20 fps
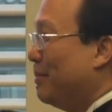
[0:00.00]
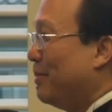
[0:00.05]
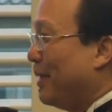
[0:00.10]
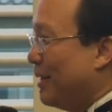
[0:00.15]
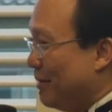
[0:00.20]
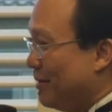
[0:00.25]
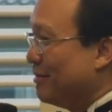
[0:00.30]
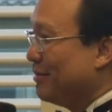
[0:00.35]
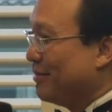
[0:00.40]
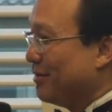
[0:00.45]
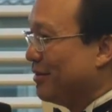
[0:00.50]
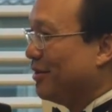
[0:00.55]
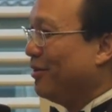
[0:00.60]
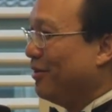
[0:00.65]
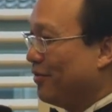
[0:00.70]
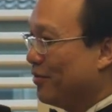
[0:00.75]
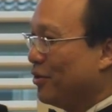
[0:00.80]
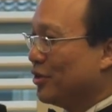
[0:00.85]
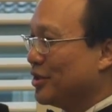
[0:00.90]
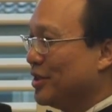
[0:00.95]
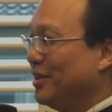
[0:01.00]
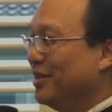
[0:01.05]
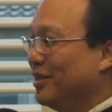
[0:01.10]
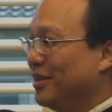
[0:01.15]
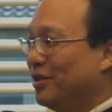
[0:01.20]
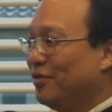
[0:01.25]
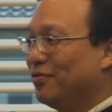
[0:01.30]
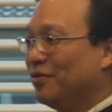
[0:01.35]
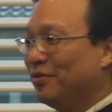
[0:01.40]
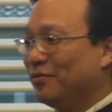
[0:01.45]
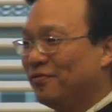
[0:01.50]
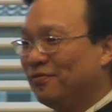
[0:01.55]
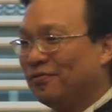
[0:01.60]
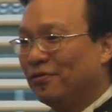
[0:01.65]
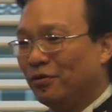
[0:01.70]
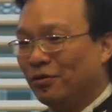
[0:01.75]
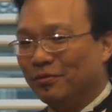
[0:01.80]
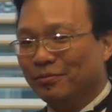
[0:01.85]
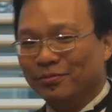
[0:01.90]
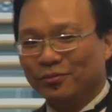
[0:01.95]
But of course, in a different
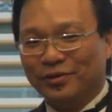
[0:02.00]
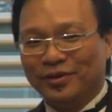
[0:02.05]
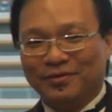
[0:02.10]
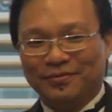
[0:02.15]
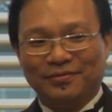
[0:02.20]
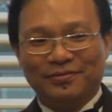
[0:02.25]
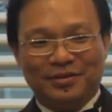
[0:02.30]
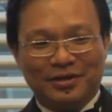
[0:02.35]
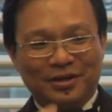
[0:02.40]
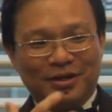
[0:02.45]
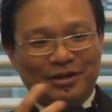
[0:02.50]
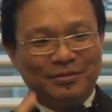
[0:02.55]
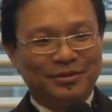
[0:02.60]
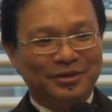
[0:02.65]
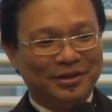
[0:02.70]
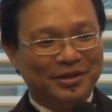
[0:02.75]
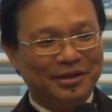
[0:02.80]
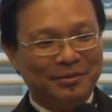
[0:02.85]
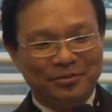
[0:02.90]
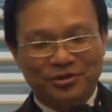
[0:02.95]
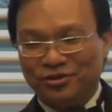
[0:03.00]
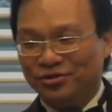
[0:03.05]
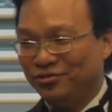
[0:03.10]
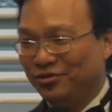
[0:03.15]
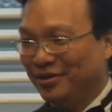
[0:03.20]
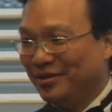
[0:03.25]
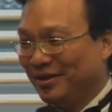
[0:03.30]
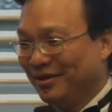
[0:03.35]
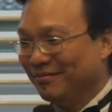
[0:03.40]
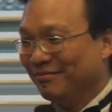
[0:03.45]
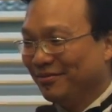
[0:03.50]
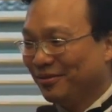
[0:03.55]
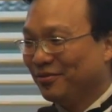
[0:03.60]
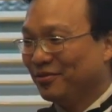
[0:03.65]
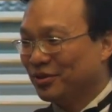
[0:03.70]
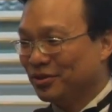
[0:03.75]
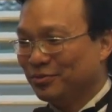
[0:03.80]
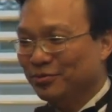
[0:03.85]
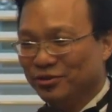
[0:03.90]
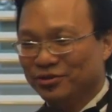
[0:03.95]
form, we have carbon chemistry, and of
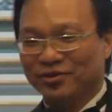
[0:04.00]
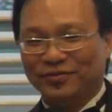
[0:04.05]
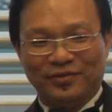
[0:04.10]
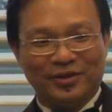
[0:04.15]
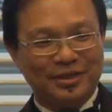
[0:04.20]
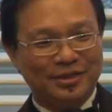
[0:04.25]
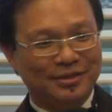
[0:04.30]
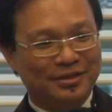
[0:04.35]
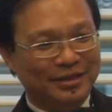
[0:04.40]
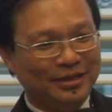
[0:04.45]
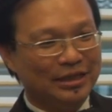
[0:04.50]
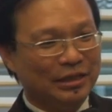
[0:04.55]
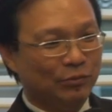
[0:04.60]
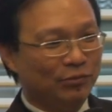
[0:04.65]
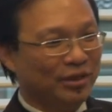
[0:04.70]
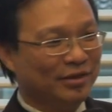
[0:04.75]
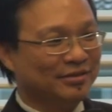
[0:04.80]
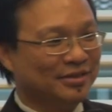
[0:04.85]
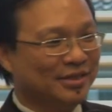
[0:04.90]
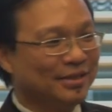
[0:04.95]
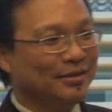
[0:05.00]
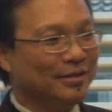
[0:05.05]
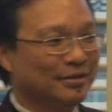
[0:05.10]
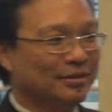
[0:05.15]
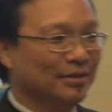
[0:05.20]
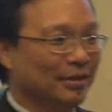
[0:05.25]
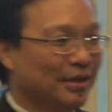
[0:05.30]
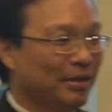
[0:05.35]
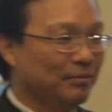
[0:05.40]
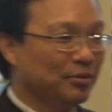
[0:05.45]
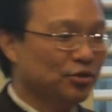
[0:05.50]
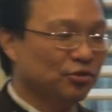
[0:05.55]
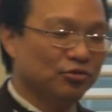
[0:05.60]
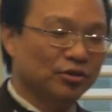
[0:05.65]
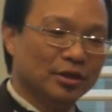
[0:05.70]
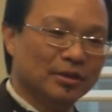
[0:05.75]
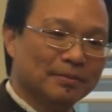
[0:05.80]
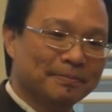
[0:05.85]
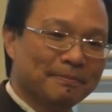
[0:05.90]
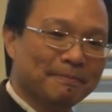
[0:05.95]
course, most of us dealing with silicon chemistry.